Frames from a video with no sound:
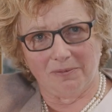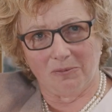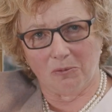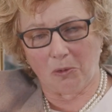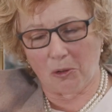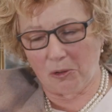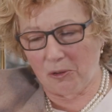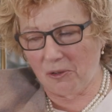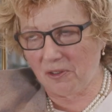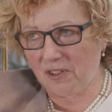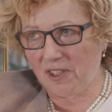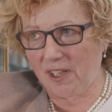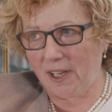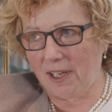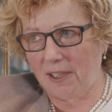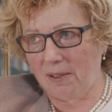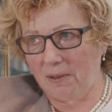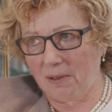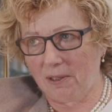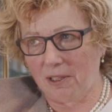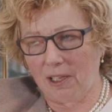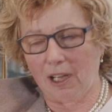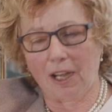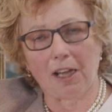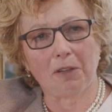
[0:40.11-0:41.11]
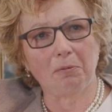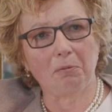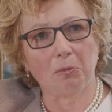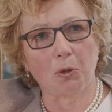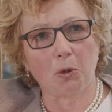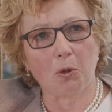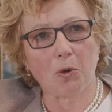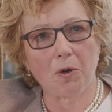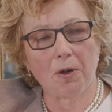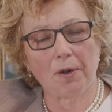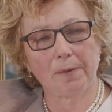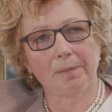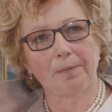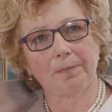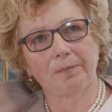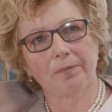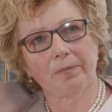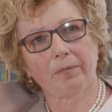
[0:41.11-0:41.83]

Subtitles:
what you said and more.